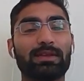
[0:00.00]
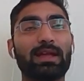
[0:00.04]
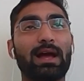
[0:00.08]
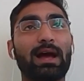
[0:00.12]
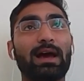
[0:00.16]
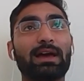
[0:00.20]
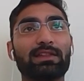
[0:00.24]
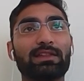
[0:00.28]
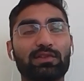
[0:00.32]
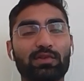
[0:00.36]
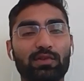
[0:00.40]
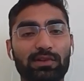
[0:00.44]
yeah,
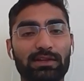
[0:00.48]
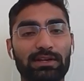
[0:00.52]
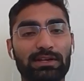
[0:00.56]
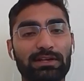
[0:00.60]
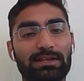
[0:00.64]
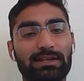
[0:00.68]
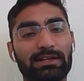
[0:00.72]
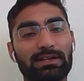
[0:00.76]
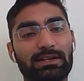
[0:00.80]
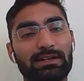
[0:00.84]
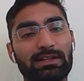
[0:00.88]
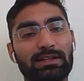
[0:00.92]

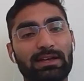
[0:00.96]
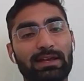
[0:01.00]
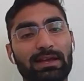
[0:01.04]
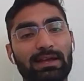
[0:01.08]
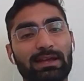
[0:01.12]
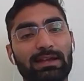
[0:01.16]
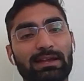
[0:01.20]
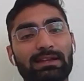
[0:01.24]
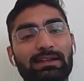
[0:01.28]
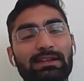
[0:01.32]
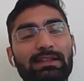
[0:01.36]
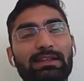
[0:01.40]
isolated.
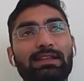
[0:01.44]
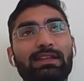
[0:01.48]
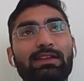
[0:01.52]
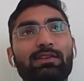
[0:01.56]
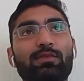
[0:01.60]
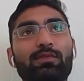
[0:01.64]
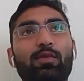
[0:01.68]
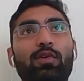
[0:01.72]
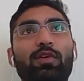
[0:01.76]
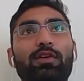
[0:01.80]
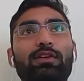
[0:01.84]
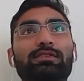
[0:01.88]
And he
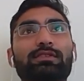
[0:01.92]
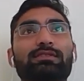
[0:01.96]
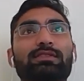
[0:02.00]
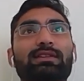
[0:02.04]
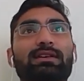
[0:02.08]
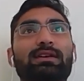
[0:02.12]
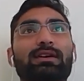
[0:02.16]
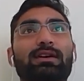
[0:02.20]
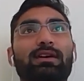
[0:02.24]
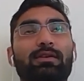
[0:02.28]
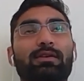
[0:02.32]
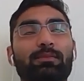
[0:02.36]
wants
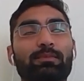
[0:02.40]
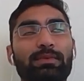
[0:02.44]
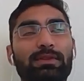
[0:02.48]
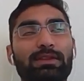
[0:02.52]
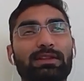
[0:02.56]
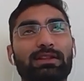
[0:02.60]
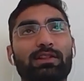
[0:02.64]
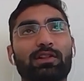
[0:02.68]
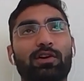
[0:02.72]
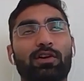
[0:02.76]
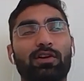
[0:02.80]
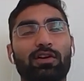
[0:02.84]
a
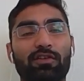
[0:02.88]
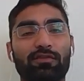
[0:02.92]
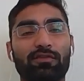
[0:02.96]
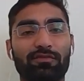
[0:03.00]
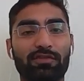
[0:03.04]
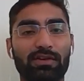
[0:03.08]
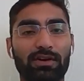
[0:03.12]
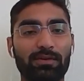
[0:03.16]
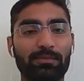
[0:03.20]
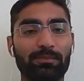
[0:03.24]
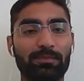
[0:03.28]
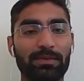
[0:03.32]
company, lot of
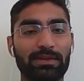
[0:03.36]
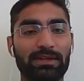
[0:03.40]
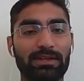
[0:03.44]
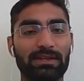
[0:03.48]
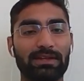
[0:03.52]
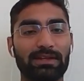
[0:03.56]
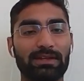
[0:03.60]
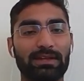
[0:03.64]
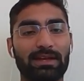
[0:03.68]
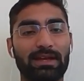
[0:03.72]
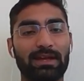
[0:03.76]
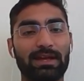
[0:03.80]

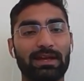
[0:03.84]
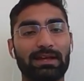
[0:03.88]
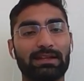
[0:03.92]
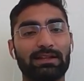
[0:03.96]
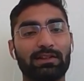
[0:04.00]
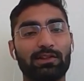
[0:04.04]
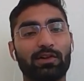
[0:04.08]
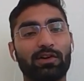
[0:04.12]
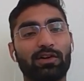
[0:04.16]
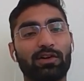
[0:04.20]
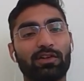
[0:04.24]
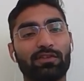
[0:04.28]
company,
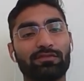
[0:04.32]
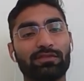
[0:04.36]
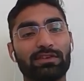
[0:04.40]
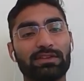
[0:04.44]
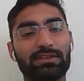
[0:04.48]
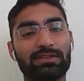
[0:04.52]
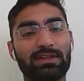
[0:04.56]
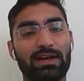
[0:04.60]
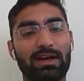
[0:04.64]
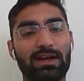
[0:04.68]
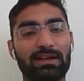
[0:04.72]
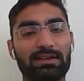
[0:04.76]
and lot of
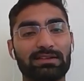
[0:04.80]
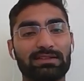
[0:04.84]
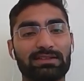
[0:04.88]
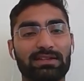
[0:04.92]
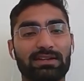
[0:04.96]
desires